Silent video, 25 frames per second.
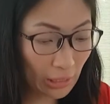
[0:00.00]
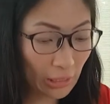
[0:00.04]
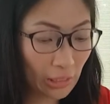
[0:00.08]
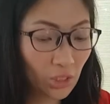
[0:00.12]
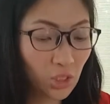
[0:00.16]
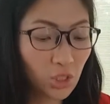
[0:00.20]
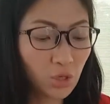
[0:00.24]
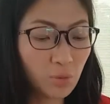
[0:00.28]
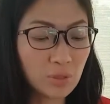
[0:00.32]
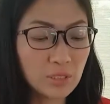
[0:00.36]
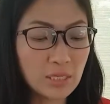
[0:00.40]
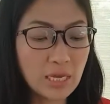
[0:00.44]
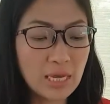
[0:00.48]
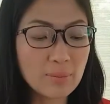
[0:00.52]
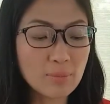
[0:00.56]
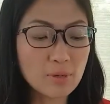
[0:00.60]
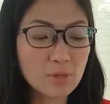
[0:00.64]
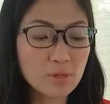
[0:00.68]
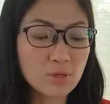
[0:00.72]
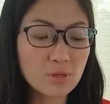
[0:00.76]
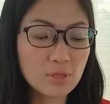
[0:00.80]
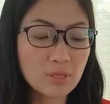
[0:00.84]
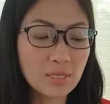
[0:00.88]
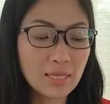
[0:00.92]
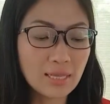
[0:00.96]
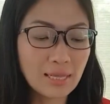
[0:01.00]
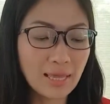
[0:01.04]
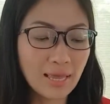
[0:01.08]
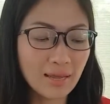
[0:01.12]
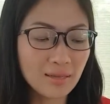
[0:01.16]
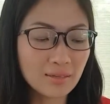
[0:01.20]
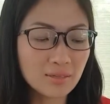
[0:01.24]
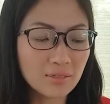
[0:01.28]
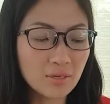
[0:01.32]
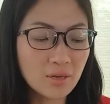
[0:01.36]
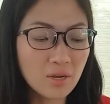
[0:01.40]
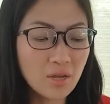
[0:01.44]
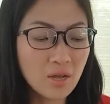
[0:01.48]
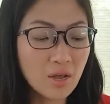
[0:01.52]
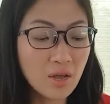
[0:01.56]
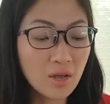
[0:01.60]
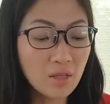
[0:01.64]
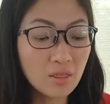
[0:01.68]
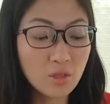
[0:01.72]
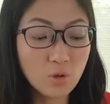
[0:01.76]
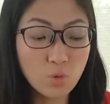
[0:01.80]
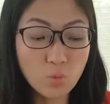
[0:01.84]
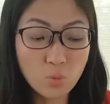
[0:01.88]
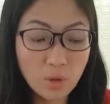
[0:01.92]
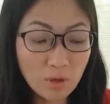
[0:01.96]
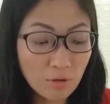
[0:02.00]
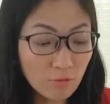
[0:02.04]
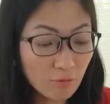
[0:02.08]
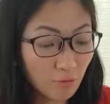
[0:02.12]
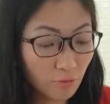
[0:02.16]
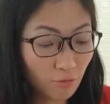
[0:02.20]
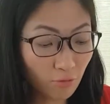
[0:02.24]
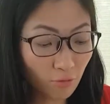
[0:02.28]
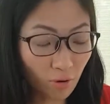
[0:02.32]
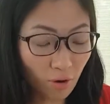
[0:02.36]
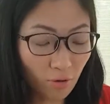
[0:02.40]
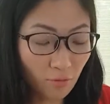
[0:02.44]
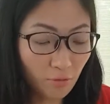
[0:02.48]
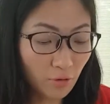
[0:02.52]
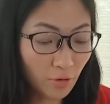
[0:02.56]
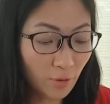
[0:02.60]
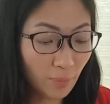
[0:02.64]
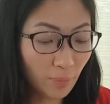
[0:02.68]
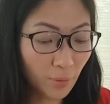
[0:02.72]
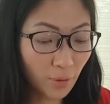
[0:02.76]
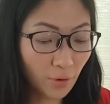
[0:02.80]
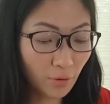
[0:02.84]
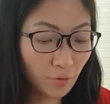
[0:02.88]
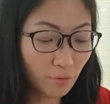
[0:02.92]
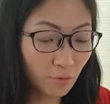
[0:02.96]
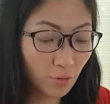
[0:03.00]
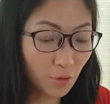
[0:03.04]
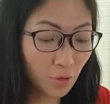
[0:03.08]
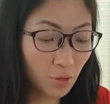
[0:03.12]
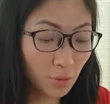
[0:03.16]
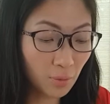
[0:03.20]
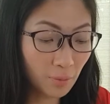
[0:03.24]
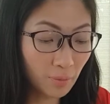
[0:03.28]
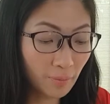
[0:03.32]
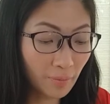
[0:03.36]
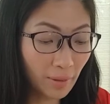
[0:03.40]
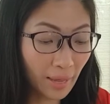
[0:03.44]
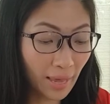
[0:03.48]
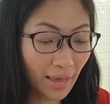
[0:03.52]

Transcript: she was able to detect the whiff of her perfume,